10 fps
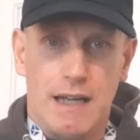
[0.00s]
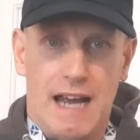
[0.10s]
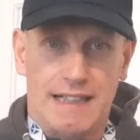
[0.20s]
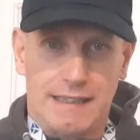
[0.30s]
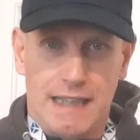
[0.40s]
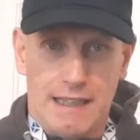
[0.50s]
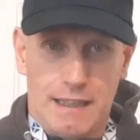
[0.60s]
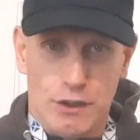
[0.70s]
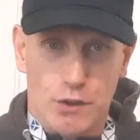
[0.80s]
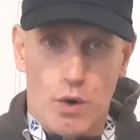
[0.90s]
It's in
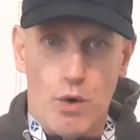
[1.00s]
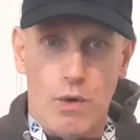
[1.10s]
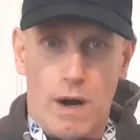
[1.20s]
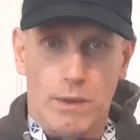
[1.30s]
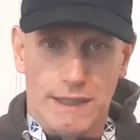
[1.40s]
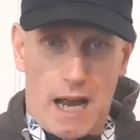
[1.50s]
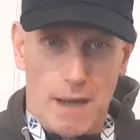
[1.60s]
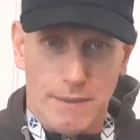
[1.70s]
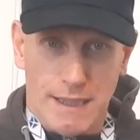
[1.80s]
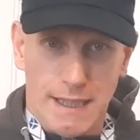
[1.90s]
control of what's
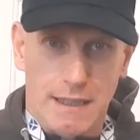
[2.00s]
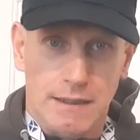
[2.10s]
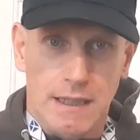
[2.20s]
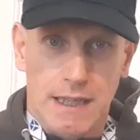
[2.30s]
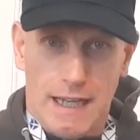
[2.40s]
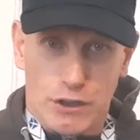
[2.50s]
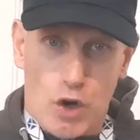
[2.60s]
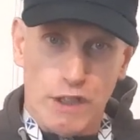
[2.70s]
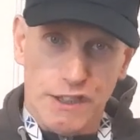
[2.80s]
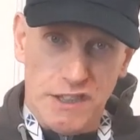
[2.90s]
happening here. It's
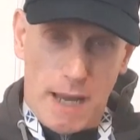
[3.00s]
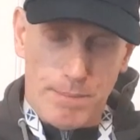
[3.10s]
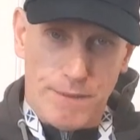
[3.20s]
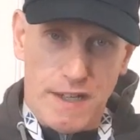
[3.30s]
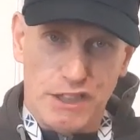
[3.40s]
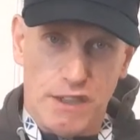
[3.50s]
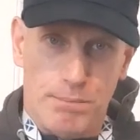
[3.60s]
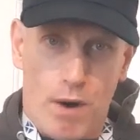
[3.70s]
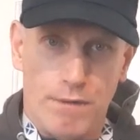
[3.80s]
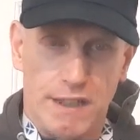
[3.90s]
causing deprivation and
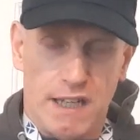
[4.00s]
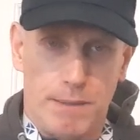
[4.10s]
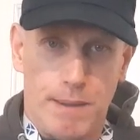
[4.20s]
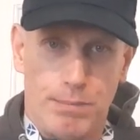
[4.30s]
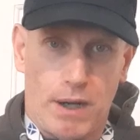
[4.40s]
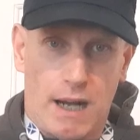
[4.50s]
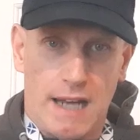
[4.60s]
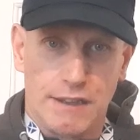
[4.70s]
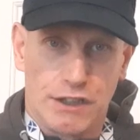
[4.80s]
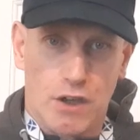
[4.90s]
poverty of the people in the
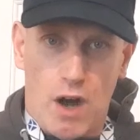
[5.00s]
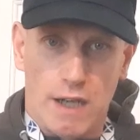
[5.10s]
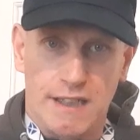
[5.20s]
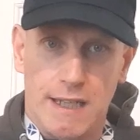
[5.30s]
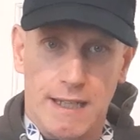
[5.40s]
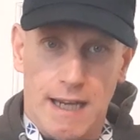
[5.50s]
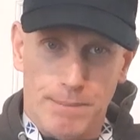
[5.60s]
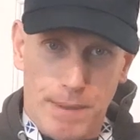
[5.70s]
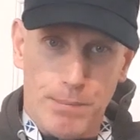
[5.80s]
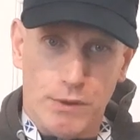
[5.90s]
lands of Scotland.
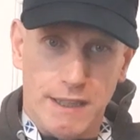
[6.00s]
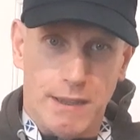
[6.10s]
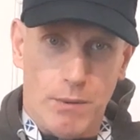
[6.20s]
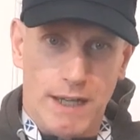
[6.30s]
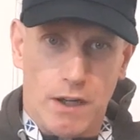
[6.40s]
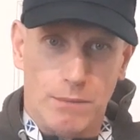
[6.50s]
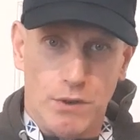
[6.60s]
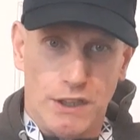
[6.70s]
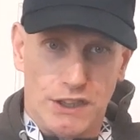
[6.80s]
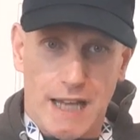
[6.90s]
And people need to wake up now
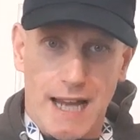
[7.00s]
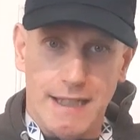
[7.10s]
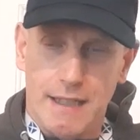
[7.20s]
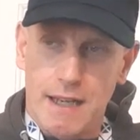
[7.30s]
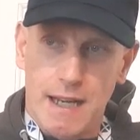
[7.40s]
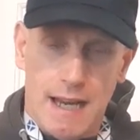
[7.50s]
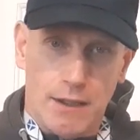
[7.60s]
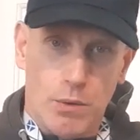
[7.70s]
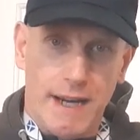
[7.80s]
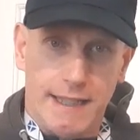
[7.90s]
and stand. And
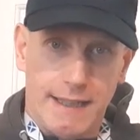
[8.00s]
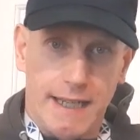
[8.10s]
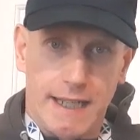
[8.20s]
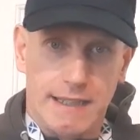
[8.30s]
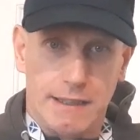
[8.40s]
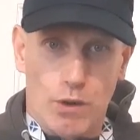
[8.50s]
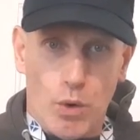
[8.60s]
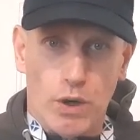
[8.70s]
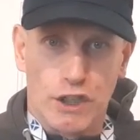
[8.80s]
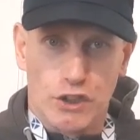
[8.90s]
the way to do this is the
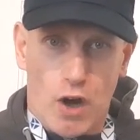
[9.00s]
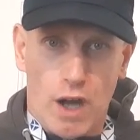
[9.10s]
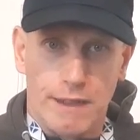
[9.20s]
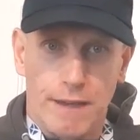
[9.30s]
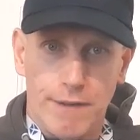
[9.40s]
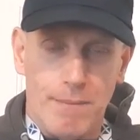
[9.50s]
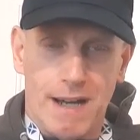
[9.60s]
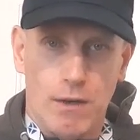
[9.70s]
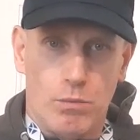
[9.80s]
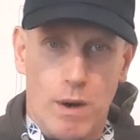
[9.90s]
whole of Scotland, every man
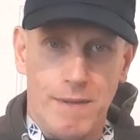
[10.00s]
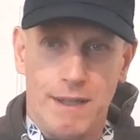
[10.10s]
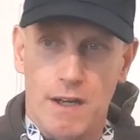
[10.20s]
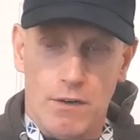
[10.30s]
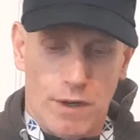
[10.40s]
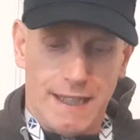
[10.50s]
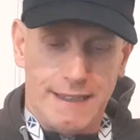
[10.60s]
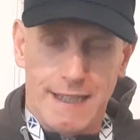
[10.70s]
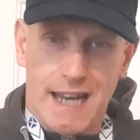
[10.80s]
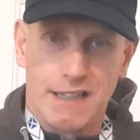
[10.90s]
and woman
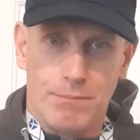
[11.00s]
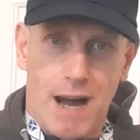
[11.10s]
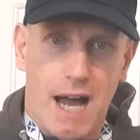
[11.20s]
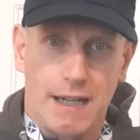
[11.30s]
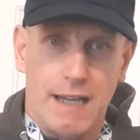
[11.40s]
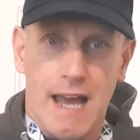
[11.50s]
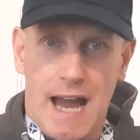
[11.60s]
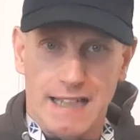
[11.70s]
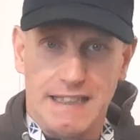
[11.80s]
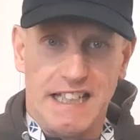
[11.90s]
relating to this matter,
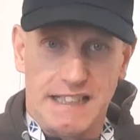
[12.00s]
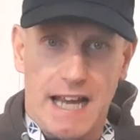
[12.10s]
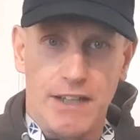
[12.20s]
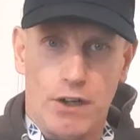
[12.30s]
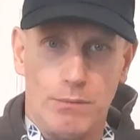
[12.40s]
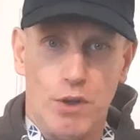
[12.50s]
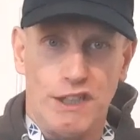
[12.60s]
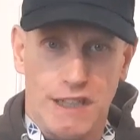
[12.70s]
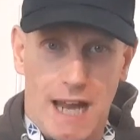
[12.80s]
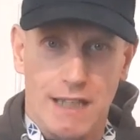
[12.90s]
has to stand up now and
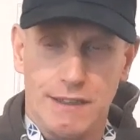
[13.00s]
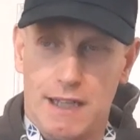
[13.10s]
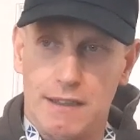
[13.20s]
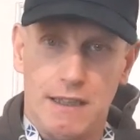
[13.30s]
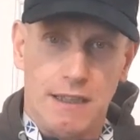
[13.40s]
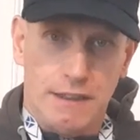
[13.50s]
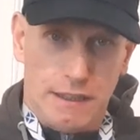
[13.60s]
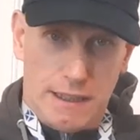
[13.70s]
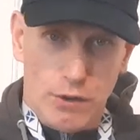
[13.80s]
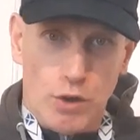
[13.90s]
challenge it. You
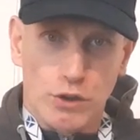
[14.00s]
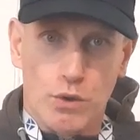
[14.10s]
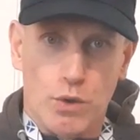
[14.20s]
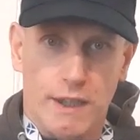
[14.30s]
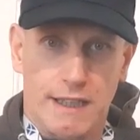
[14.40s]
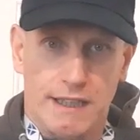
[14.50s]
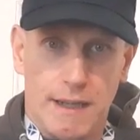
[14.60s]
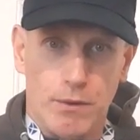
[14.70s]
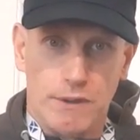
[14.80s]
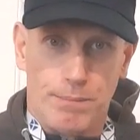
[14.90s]
can also go to the
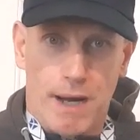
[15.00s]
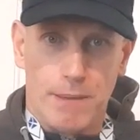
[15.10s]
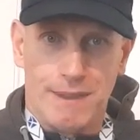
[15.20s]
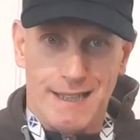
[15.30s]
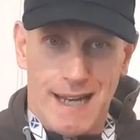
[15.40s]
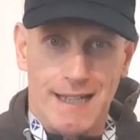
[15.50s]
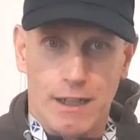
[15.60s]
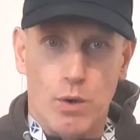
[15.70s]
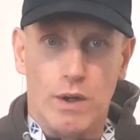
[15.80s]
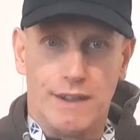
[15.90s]
civil department in any
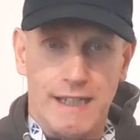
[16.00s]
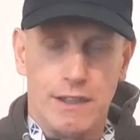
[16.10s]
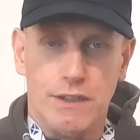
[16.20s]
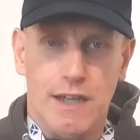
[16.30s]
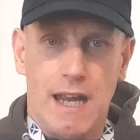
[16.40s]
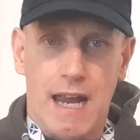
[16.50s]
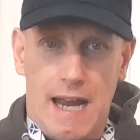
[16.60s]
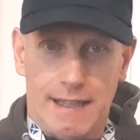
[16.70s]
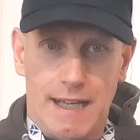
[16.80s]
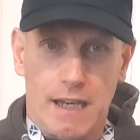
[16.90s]
court near you
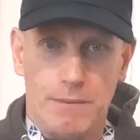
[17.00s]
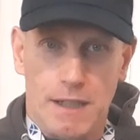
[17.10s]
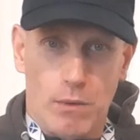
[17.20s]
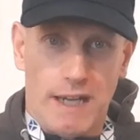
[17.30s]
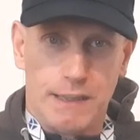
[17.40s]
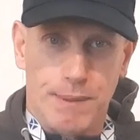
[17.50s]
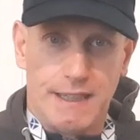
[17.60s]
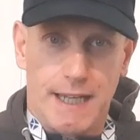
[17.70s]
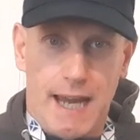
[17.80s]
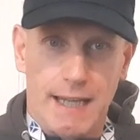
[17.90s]
and tell them that you want to speak
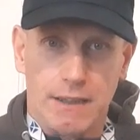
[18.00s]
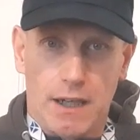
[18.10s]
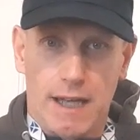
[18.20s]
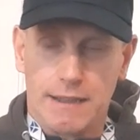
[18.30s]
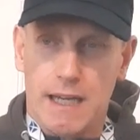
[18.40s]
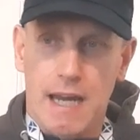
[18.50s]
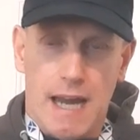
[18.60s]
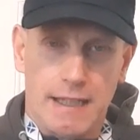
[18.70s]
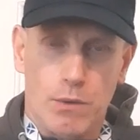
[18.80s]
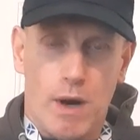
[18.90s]
to the head clerk
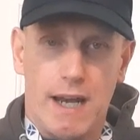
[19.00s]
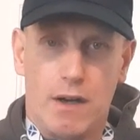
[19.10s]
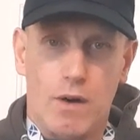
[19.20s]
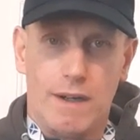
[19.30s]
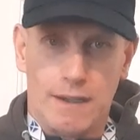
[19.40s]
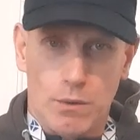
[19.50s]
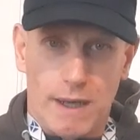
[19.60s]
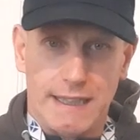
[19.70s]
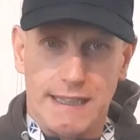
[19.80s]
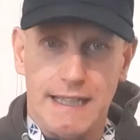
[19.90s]
and you want
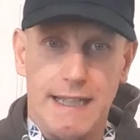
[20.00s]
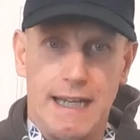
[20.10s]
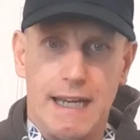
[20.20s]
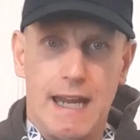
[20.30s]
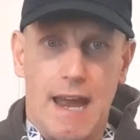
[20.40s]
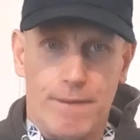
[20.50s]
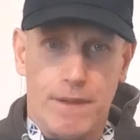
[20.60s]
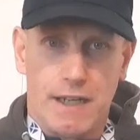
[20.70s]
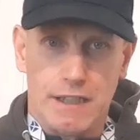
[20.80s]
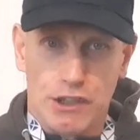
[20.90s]
to see if
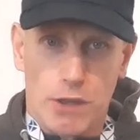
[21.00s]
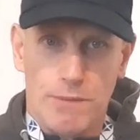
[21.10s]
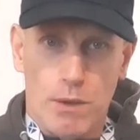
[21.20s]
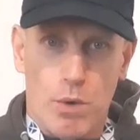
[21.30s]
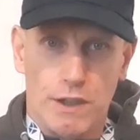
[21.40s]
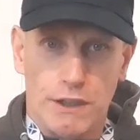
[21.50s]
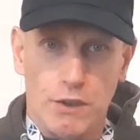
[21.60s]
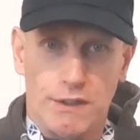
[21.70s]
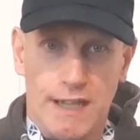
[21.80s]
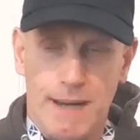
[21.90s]
there is a summary warrant in
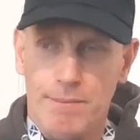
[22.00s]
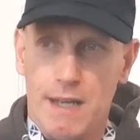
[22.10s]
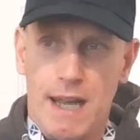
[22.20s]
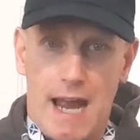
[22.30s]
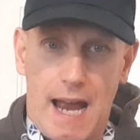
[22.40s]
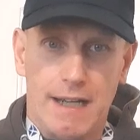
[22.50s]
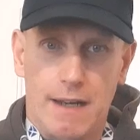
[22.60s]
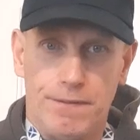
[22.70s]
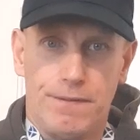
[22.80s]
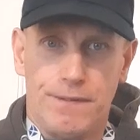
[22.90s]
your name. And
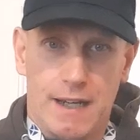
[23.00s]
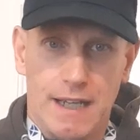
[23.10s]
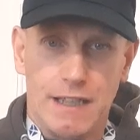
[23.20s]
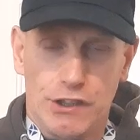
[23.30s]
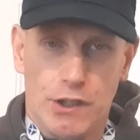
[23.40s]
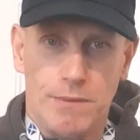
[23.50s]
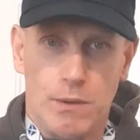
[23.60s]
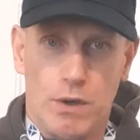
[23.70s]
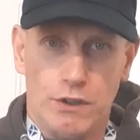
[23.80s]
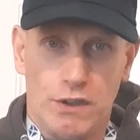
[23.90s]
if there is a summary
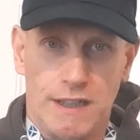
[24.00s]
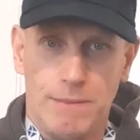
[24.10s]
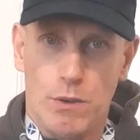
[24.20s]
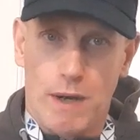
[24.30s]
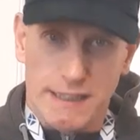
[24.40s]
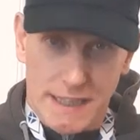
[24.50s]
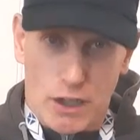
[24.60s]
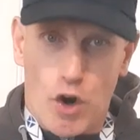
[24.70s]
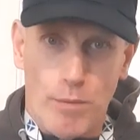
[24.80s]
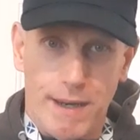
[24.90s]
warrant in your name, you want to see a
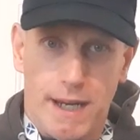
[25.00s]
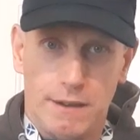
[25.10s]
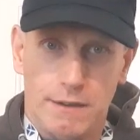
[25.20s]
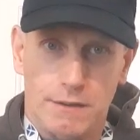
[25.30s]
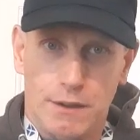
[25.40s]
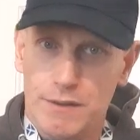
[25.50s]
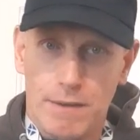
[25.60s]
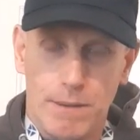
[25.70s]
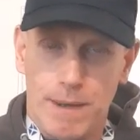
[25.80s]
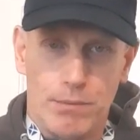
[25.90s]
copy of it. They'll
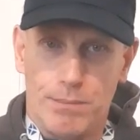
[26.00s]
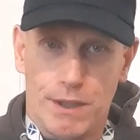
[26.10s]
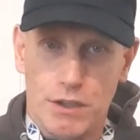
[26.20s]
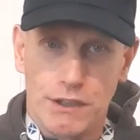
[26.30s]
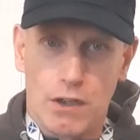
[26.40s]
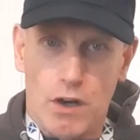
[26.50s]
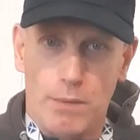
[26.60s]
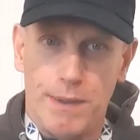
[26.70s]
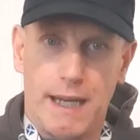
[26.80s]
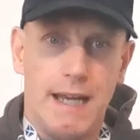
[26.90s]
never be able to produce a
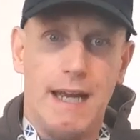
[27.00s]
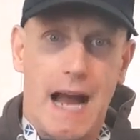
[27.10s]
copy.